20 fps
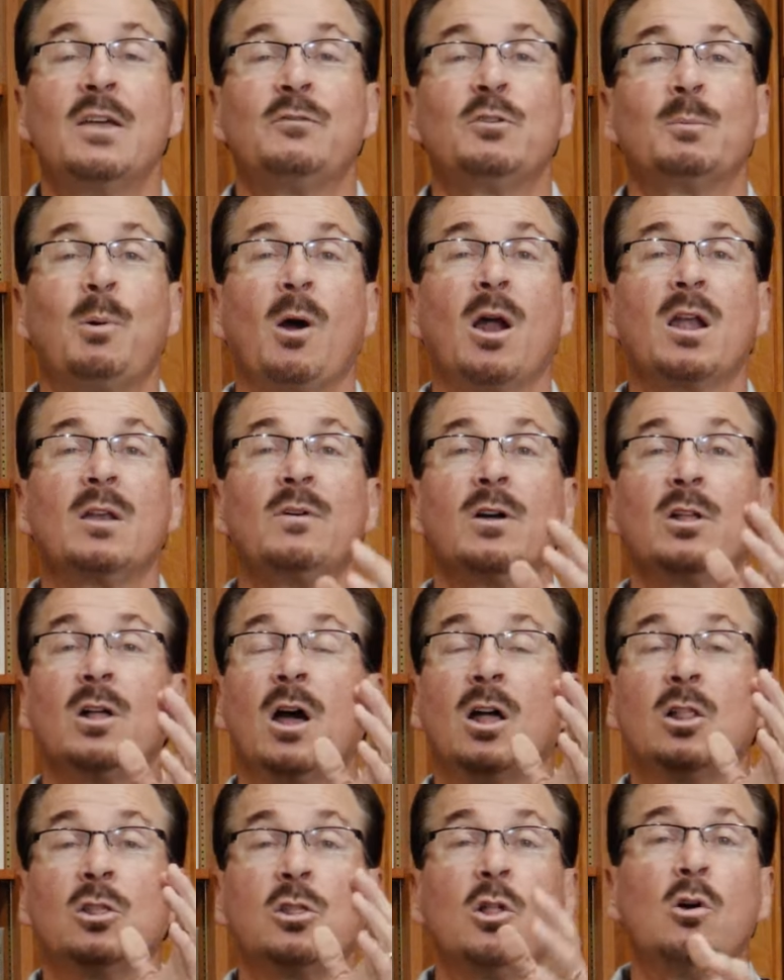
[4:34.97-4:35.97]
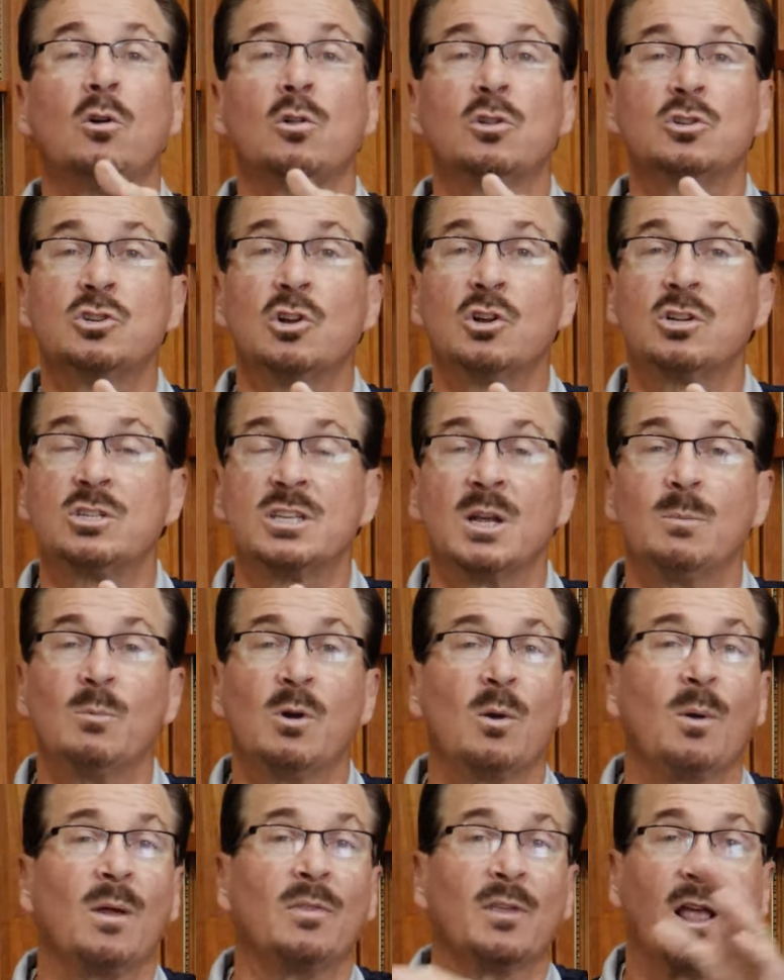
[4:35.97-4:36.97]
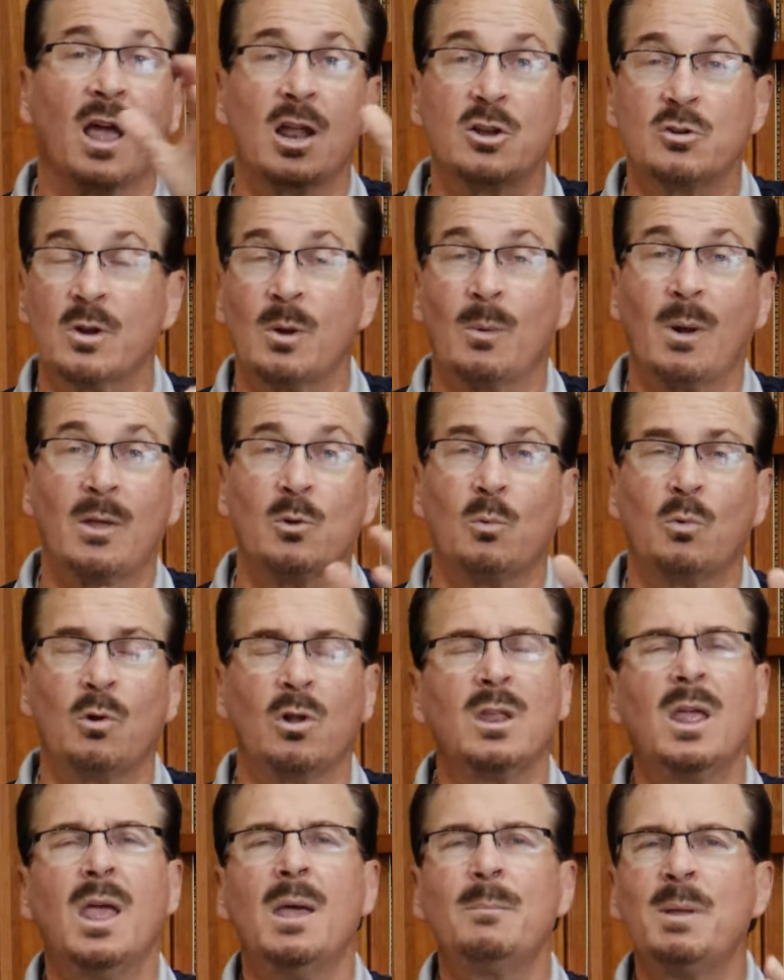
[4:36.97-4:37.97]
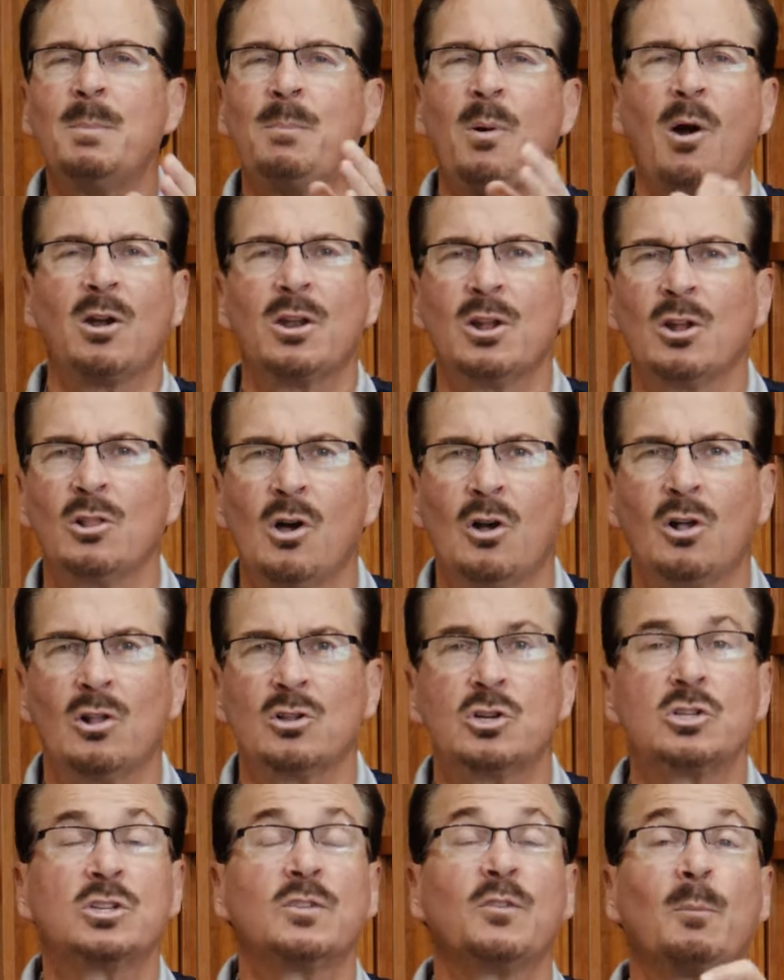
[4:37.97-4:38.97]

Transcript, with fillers: If you're part of a, a, local church somewhere around the country, around the world, be part of your local church.